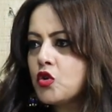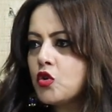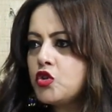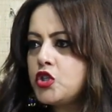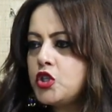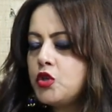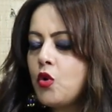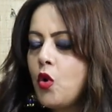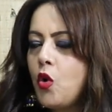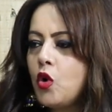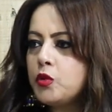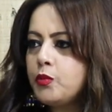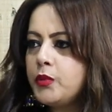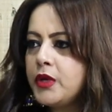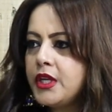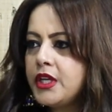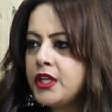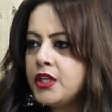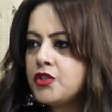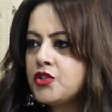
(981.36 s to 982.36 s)
So do you hold
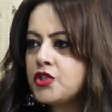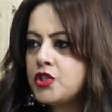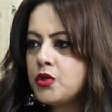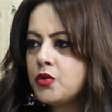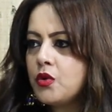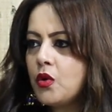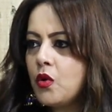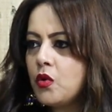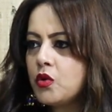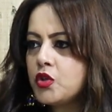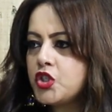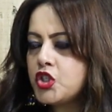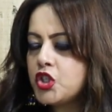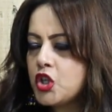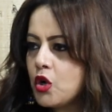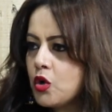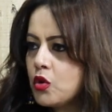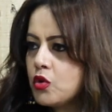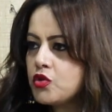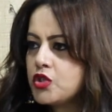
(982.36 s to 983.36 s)
meetings, do you hold
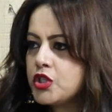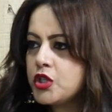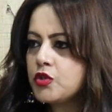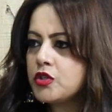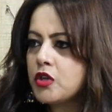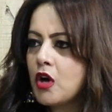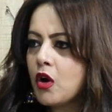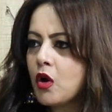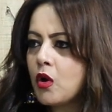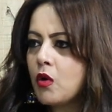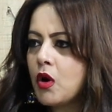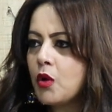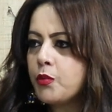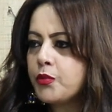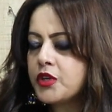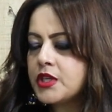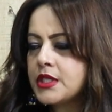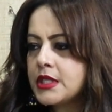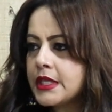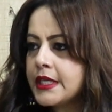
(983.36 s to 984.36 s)
shows, do you go
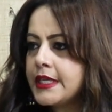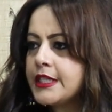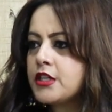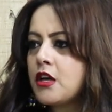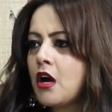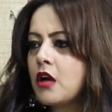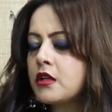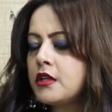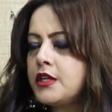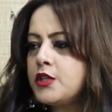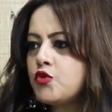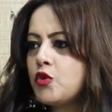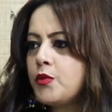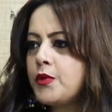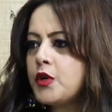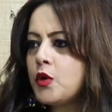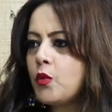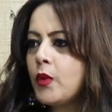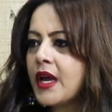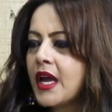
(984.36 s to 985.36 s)
out personally and talk to these
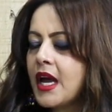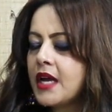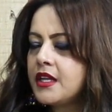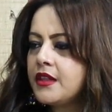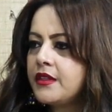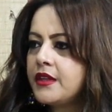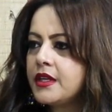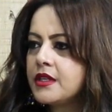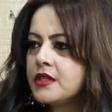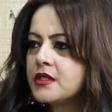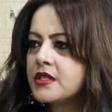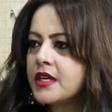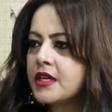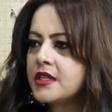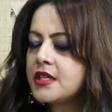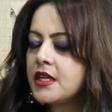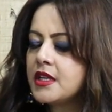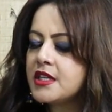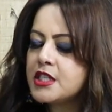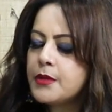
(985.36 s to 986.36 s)
women, or what kind of things?
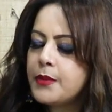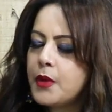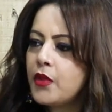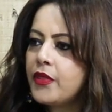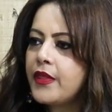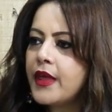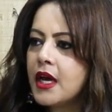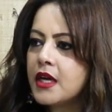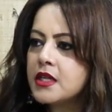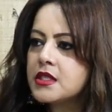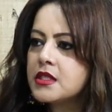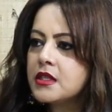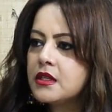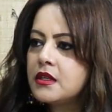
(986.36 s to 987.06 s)
Like, tell us about that.